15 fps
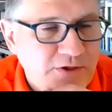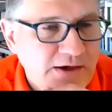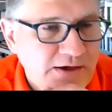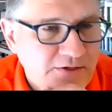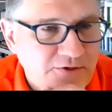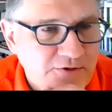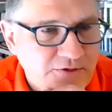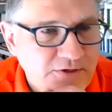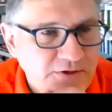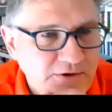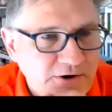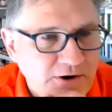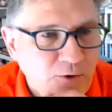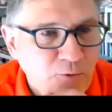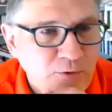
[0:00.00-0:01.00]
cases
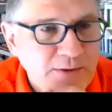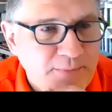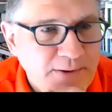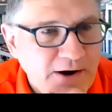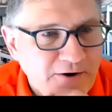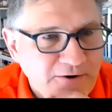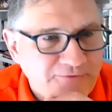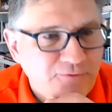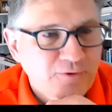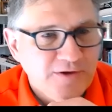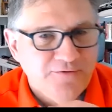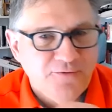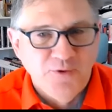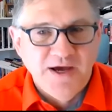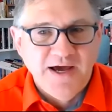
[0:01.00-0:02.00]
are only powerful
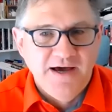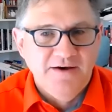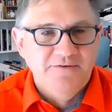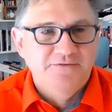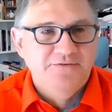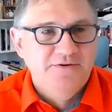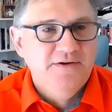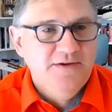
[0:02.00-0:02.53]
if you have,